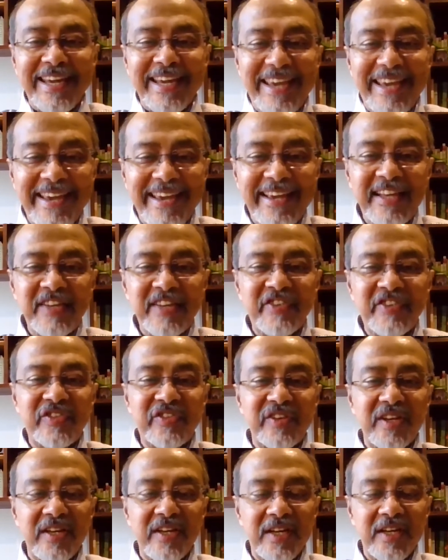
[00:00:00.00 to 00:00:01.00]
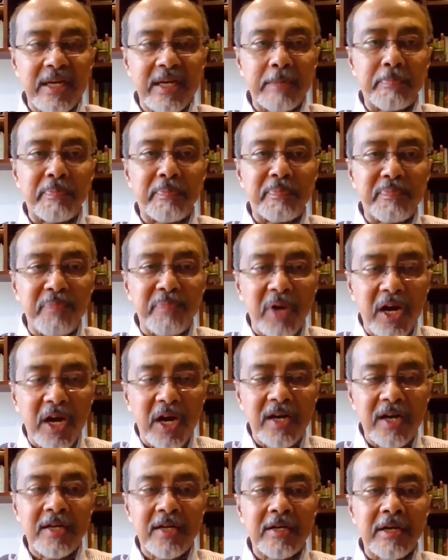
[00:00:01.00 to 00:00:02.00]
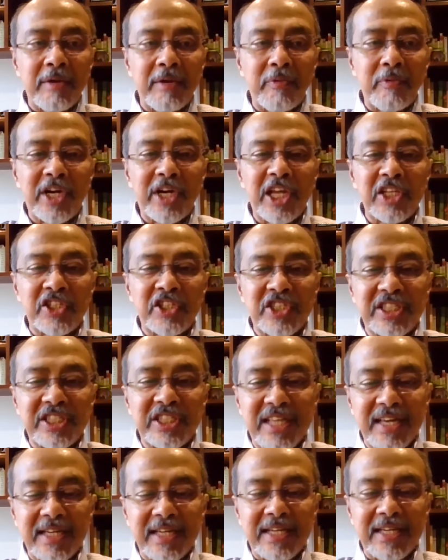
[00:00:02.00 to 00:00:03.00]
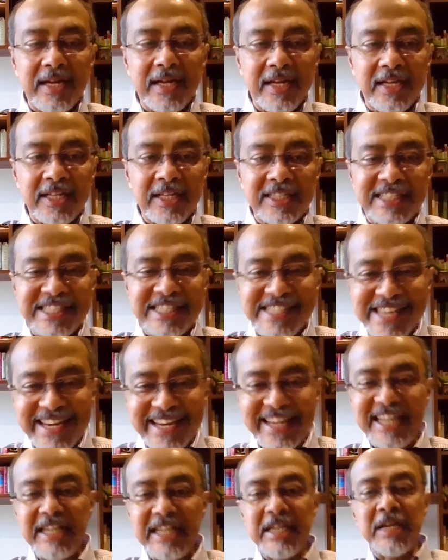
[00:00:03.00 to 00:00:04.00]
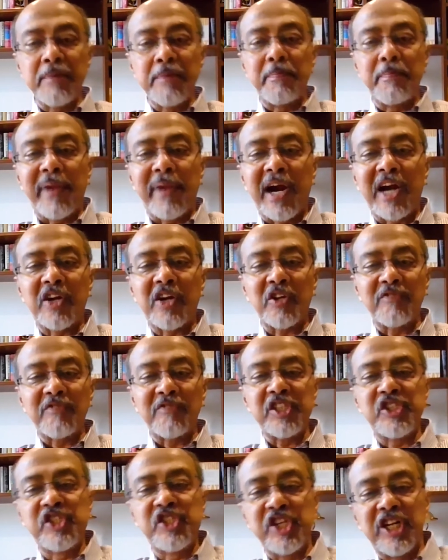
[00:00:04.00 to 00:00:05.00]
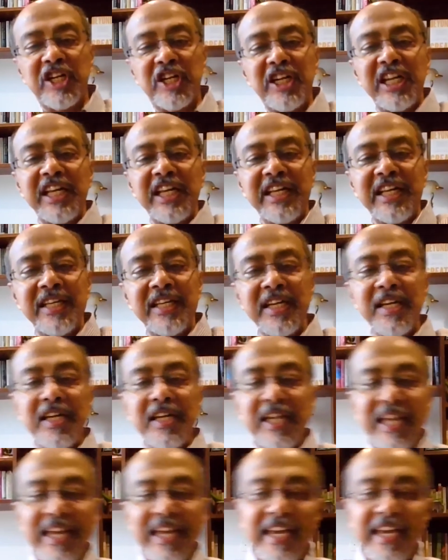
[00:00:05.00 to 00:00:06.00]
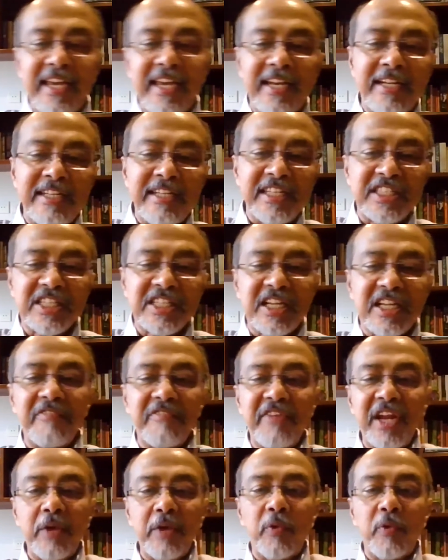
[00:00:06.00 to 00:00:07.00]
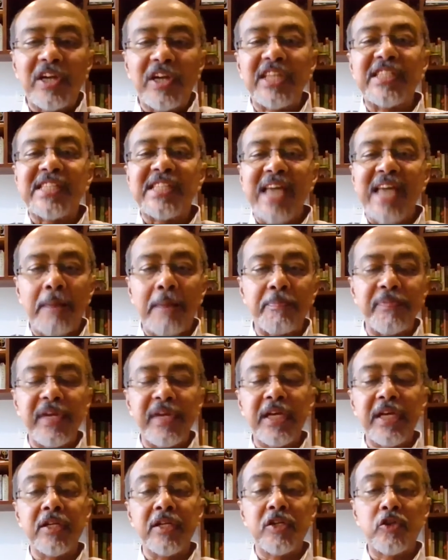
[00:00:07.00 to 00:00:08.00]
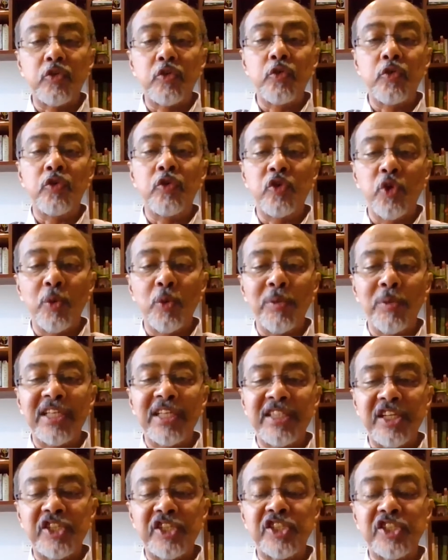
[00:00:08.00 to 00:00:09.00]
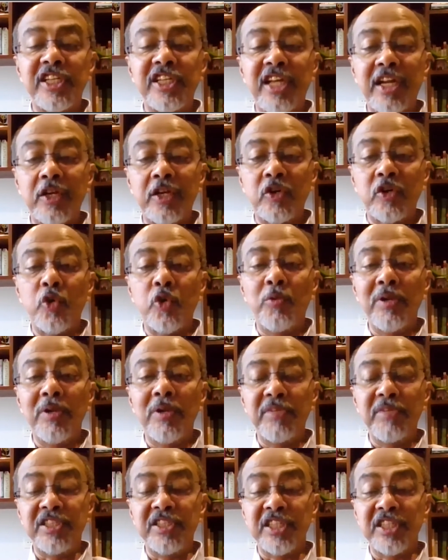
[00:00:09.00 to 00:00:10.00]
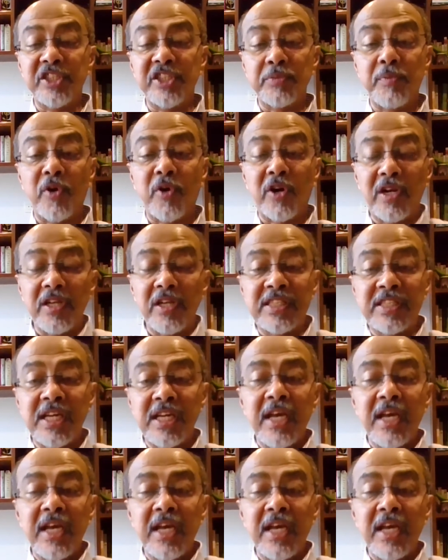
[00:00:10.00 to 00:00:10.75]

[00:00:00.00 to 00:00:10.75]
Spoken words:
is what I say, the second part of the journey in discovering what is happening to globalization and global business models.